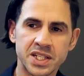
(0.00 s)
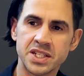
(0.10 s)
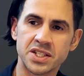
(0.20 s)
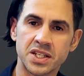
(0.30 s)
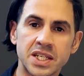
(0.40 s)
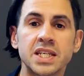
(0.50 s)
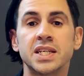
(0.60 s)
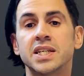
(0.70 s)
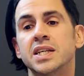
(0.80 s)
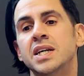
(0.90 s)
is
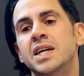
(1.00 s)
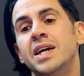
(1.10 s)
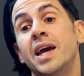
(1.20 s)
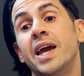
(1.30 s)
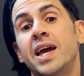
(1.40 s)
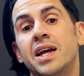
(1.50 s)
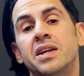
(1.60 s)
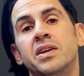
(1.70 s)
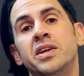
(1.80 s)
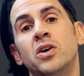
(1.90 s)
key.
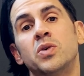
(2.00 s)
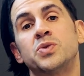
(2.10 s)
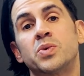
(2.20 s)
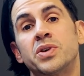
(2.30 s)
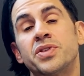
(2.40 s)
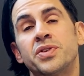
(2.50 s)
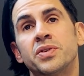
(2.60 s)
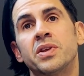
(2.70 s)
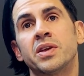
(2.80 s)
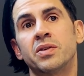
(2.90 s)
And, it's worth
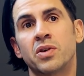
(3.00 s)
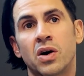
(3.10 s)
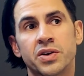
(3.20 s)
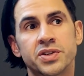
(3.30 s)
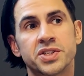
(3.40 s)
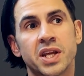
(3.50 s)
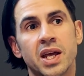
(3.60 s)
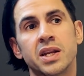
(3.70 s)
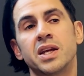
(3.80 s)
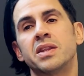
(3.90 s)

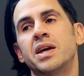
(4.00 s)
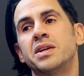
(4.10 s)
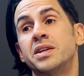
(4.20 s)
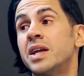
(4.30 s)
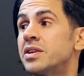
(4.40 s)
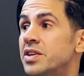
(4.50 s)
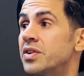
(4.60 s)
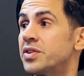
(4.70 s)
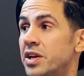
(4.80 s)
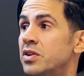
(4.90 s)
understanding that
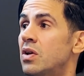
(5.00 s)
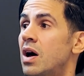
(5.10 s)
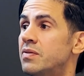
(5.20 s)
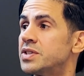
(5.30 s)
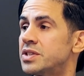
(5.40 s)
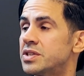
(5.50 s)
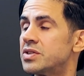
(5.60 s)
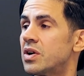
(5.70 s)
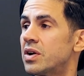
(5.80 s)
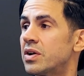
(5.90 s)
dental offices
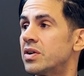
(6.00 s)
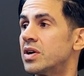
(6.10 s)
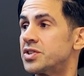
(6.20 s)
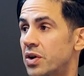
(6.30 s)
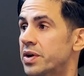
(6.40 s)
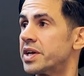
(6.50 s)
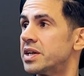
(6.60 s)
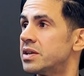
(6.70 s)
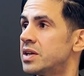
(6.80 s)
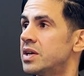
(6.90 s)
are a
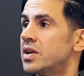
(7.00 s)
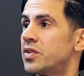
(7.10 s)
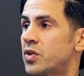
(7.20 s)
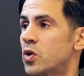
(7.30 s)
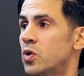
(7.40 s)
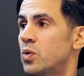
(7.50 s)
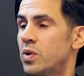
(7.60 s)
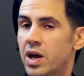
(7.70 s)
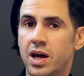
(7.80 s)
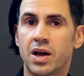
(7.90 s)
target. So,
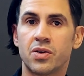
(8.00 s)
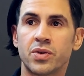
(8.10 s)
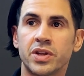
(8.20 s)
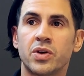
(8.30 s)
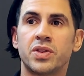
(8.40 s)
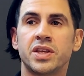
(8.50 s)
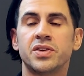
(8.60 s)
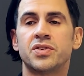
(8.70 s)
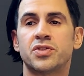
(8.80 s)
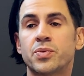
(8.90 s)

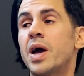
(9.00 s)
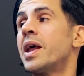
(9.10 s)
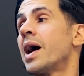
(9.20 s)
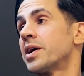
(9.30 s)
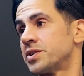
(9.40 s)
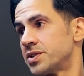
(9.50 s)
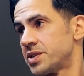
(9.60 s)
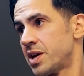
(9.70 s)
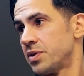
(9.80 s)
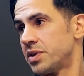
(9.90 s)
these threat actors
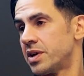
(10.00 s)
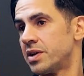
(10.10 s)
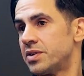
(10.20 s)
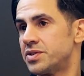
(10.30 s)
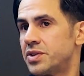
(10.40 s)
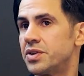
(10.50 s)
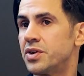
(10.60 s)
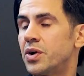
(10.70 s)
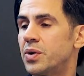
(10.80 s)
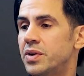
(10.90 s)
out there, as they're
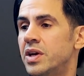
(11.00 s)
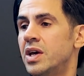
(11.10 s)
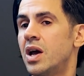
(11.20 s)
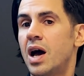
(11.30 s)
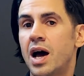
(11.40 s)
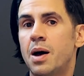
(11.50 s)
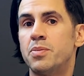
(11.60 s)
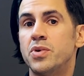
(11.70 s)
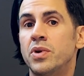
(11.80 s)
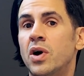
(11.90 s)
known,
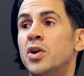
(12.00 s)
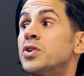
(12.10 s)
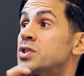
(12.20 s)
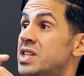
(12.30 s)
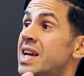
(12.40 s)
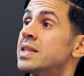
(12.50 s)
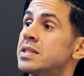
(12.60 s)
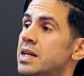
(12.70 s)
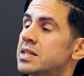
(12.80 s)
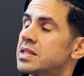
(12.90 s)
understand that
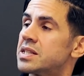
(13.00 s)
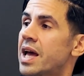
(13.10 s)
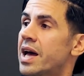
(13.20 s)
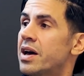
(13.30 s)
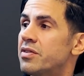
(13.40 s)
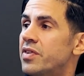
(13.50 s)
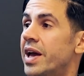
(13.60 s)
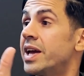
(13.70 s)
dentists have